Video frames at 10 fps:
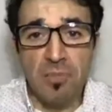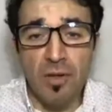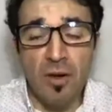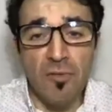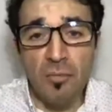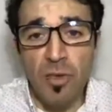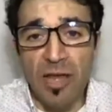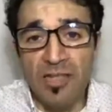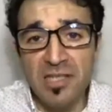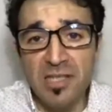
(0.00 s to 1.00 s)
of
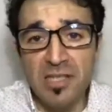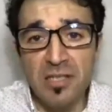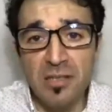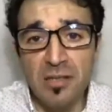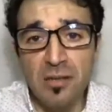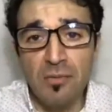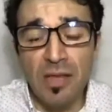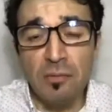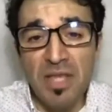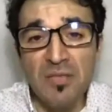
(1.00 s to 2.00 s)
hemodialysis. That
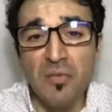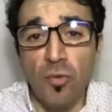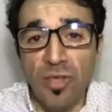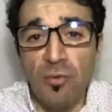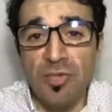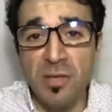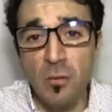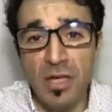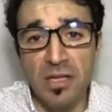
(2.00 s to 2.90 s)
means four times a week.